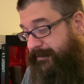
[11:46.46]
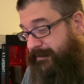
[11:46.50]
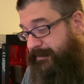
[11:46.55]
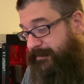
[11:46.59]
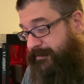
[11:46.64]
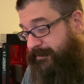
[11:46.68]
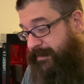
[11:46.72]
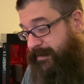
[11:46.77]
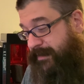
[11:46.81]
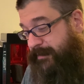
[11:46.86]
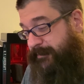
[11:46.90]

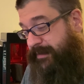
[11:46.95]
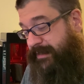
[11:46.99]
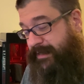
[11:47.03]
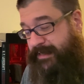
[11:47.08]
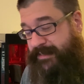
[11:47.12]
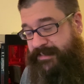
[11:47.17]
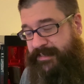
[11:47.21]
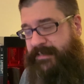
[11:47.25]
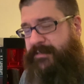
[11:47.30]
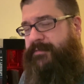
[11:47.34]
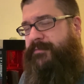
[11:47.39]
quite a bit. I
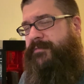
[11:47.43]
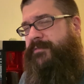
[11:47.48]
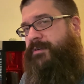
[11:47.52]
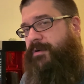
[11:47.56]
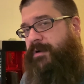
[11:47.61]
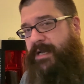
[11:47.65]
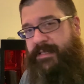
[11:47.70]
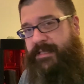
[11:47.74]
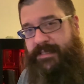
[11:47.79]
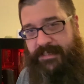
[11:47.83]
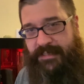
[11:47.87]
didn't
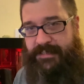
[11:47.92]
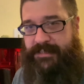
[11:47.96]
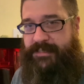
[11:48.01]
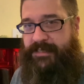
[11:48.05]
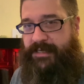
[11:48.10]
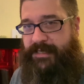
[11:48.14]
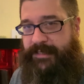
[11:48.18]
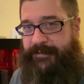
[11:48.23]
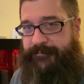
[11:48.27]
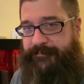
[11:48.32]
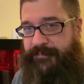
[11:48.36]
cry this
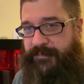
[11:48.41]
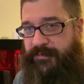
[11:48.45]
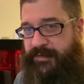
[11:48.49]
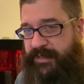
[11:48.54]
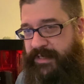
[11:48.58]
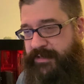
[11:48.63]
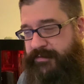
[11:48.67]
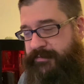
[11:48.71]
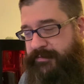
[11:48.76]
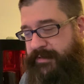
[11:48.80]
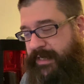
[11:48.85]
time when
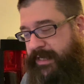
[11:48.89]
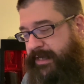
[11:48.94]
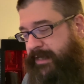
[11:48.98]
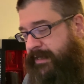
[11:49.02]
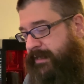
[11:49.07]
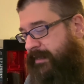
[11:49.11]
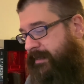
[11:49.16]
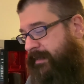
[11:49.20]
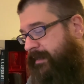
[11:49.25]
I read it.